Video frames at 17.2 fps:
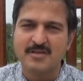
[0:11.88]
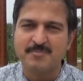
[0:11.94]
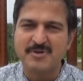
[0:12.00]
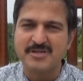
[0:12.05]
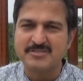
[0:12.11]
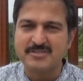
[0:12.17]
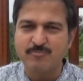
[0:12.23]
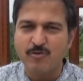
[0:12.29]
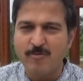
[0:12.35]

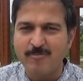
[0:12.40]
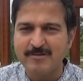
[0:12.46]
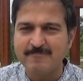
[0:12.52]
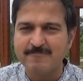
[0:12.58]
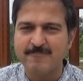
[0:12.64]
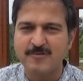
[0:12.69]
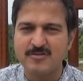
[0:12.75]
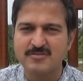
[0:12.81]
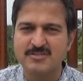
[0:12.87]
But the problem
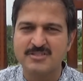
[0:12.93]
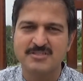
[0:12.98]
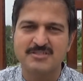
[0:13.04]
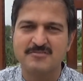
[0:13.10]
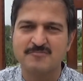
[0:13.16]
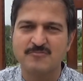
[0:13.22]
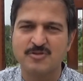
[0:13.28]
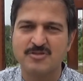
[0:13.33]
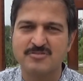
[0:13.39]
for this
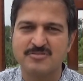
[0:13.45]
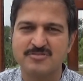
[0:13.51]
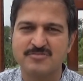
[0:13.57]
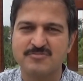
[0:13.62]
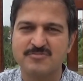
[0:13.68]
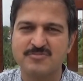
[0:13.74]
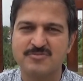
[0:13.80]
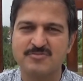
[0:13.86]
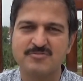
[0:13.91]
was
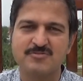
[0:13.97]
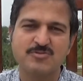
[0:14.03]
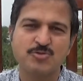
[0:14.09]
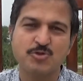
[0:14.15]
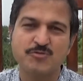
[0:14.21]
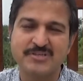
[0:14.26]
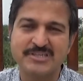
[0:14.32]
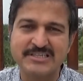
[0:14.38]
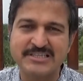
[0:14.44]

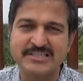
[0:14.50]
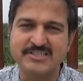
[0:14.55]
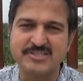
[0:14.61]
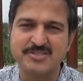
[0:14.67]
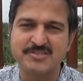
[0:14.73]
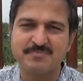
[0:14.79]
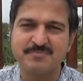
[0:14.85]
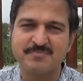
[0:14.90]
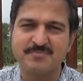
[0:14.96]
who will
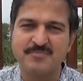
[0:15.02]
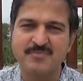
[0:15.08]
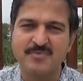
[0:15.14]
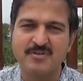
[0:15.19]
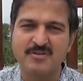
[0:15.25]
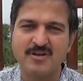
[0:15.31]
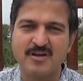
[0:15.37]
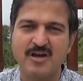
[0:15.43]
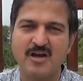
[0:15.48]
teach,
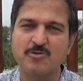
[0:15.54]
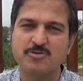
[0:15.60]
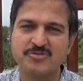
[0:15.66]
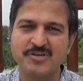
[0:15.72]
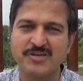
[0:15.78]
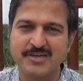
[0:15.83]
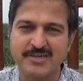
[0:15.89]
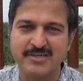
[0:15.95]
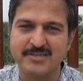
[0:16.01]
how to
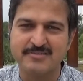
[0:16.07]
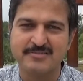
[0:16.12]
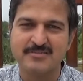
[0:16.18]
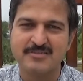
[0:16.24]
learn.